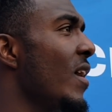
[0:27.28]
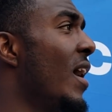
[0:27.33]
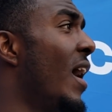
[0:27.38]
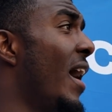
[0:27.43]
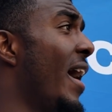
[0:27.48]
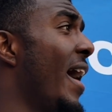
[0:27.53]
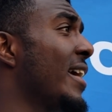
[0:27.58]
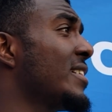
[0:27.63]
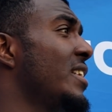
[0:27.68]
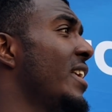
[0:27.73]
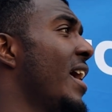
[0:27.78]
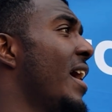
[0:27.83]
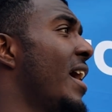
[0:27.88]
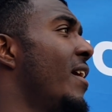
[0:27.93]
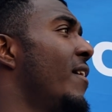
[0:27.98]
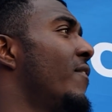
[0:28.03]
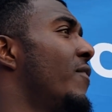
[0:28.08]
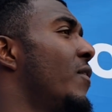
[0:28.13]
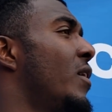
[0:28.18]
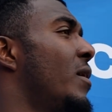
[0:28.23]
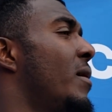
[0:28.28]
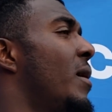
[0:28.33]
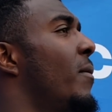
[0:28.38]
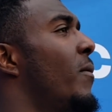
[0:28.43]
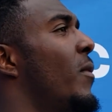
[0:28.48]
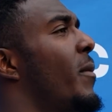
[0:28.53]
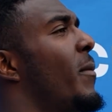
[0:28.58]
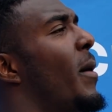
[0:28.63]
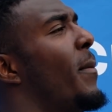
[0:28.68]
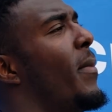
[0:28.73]
I actually have one
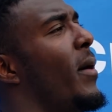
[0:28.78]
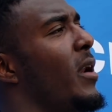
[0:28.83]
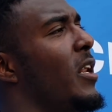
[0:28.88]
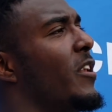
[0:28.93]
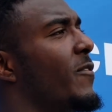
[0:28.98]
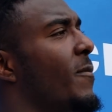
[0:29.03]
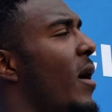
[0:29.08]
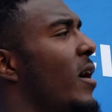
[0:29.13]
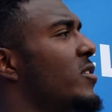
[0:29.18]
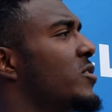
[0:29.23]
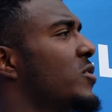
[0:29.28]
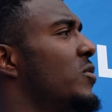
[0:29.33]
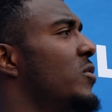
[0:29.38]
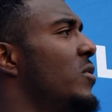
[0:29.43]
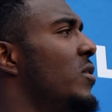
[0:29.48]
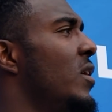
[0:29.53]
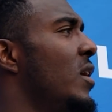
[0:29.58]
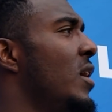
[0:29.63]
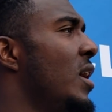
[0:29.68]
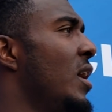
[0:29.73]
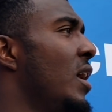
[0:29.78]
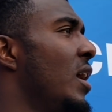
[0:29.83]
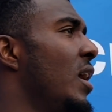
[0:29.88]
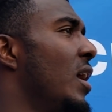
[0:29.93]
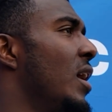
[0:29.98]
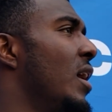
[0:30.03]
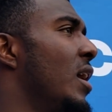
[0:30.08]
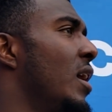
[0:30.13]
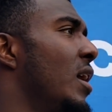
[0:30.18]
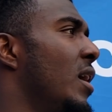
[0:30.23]
of my buddies from high school
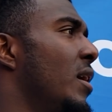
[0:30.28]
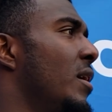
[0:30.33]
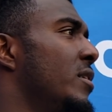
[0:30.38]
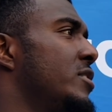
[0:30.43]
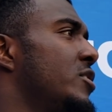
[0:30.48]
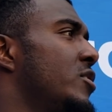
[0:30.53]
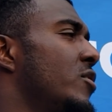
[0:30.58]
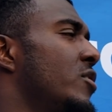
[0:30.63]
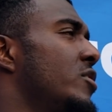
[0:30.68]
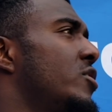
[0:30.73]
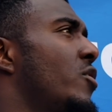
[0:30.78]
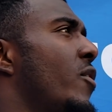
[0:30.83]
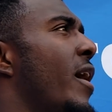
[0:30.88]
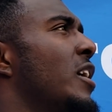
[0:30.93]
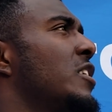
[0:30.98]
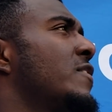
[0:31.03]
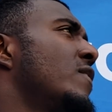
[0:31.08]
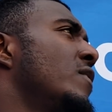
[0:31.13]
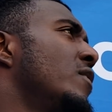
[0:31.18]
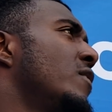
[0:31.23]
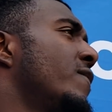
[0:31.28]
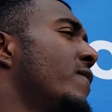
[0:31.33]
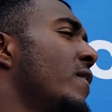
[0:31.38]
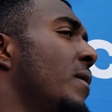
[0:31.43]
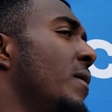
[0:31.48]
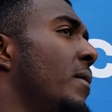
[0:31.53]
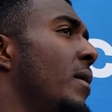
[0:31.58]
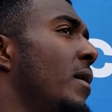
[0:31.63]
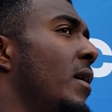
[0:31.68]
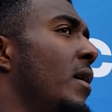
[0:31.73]
transferred
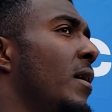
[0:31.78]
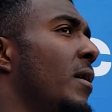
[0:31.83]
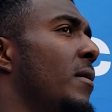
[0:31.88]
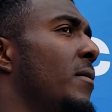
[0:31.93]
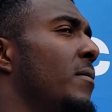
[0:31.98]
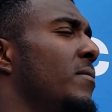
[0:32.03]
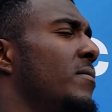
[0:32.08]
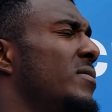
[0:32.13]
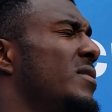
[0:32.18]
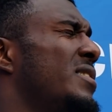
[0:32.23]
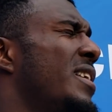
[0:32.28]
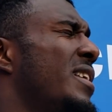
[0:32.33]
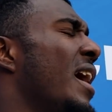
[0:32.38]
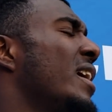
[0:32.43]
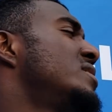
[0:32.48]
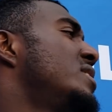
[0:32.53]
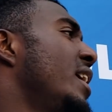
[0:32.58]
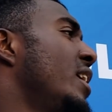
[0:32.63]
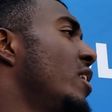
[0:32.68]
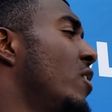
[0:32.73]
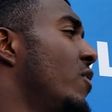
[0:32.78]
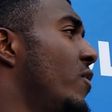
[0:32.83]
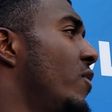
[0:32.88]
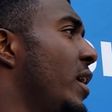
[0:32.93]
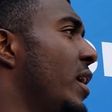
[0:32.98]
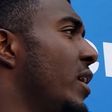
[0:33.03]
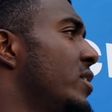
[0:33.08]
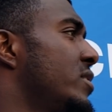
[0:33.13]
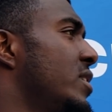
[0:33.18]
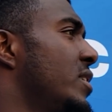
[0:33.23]
from Sac State over
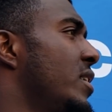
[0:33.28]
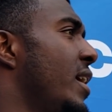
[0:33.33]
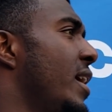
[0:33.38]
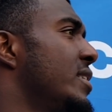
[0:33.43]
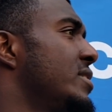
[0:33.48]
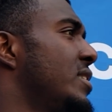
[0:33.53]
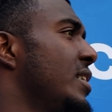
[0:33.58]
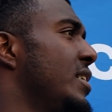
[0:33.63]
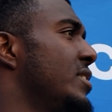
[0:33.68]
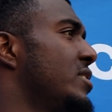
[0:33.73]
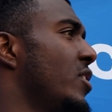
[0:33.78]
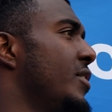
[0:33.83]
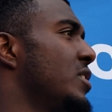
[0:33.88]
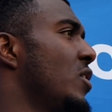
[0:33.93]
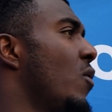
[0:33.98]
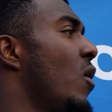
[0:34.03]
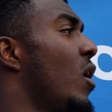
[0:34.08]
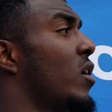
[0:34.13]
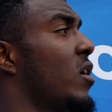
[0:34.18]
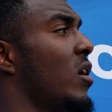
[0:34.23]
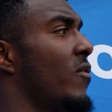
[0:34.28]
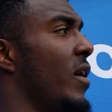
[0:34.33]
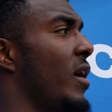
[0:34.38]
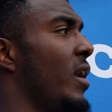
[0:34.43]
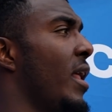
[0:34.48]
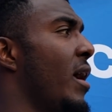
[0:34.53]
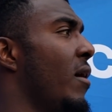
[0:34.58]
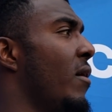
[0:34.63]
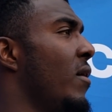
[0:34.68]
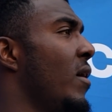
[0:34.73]
there to SC, so he's a walk-on right
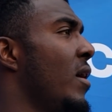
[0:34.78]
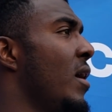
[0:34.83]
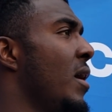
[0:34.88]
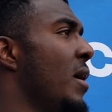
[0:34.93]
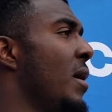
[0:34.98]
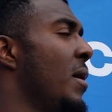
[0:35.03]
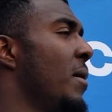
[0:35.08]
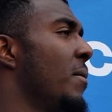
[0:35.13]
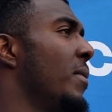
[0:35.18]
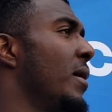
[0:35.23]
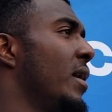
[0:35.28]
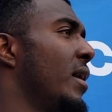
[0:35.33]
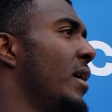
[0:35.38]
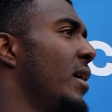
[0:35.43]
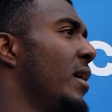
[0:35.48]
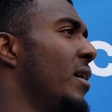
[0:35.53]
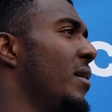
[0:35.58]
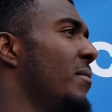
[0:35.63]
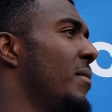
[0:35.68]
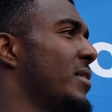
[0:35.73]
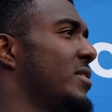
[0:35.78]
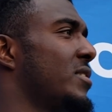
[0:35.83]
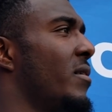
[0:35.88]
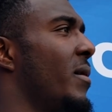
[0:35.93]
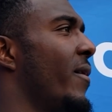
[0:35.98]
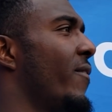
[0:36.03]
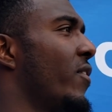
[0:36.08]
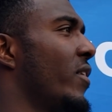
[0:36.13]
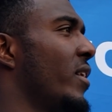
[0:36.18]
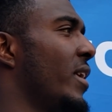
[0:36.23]
now. But my son
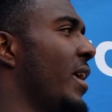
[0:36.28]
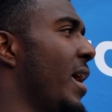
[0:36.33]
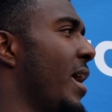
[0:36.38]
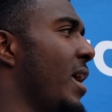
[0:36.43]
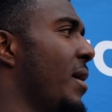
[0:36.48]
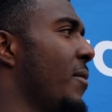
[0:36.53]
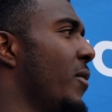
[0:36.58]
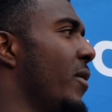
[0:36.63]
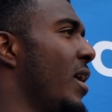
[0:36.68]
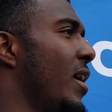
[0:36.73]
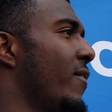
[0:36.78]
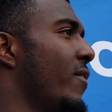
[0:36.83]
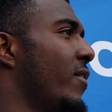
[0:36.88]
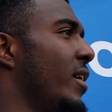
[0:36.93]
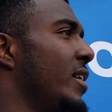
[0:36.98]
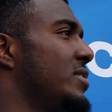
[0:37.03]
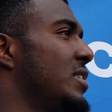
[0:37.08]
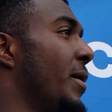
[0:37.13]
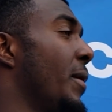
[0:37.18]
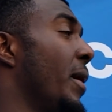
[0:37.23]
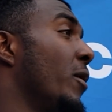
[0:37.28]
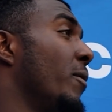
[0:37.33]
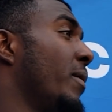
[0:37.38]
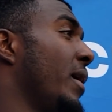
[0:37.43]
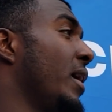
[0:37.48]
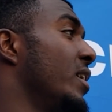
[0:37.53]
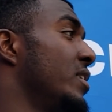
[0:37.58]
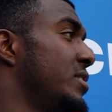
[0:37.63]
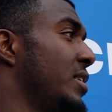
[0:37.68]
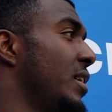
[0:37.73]
after the game or whatever, he's not able to
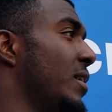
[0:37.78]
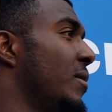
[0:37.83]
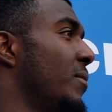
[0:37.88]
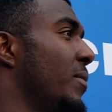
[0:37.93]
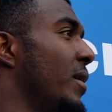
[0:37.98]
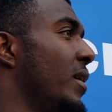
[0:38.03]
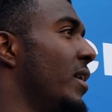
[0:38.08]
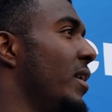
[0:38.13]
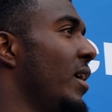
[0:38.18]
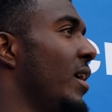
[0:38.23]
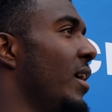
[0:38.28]
play this year, but,